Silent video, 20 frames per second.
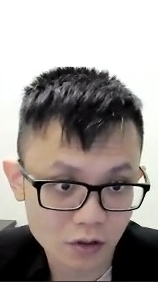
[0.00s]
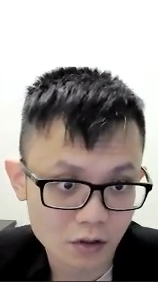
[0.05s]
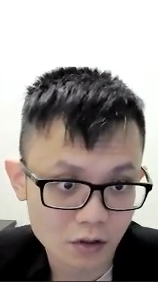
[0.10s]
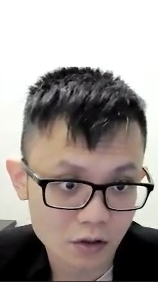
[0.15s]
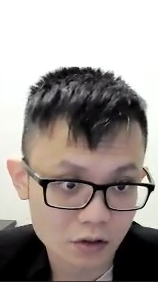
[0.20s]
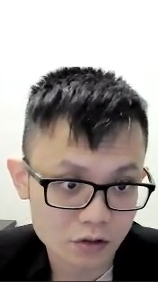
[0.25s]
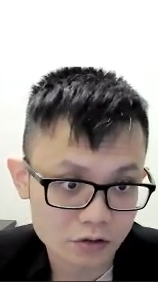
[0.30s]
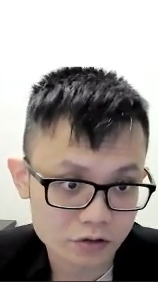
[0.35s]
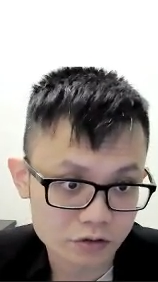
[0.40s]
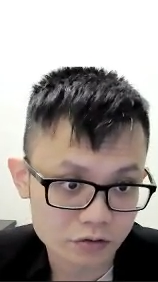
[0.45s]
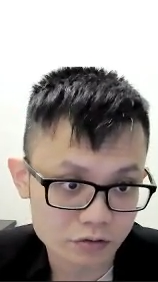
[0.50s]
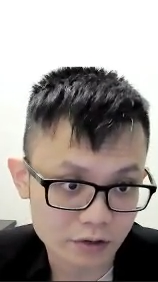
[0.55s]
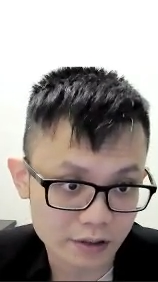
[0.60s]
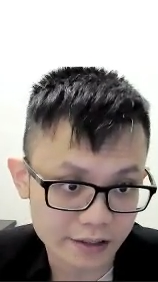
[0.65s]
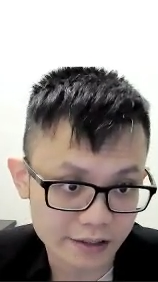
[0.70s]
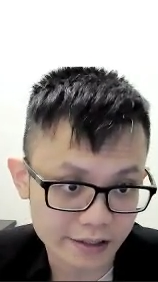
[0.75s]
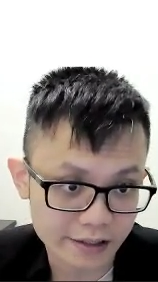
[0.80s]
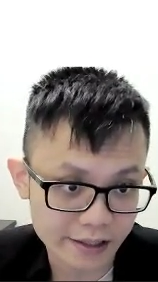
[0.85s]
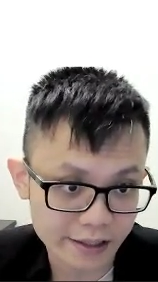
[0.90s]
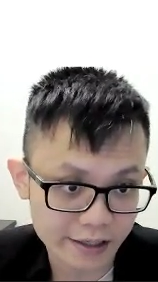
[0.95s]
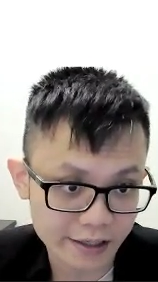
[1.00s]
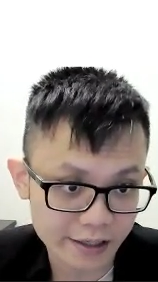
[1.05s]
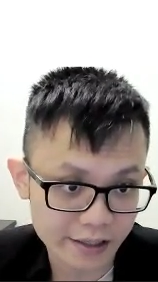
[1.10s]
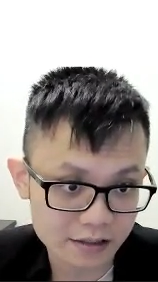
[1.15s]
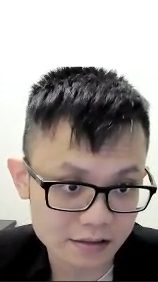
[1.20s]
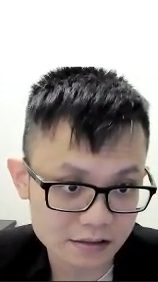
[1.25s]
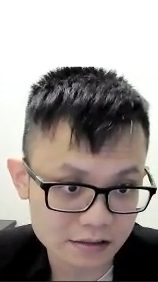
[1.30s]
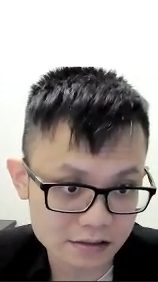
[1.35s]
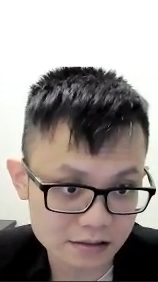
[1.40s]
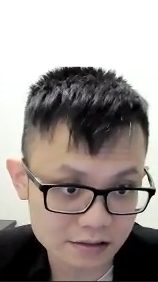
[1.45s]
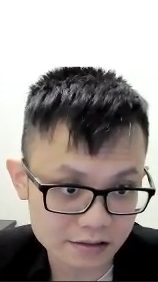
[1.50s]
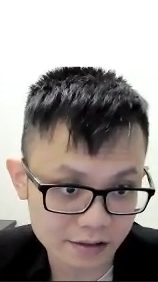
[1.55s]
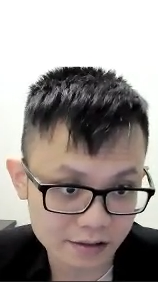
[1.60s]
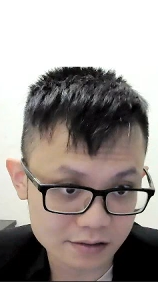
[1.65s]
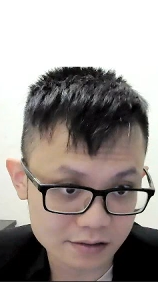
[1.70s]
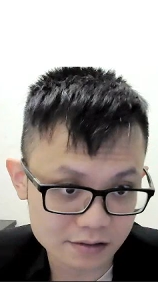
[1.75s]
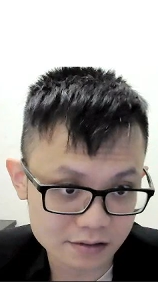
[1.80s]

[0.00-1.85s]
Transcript: So I get 6,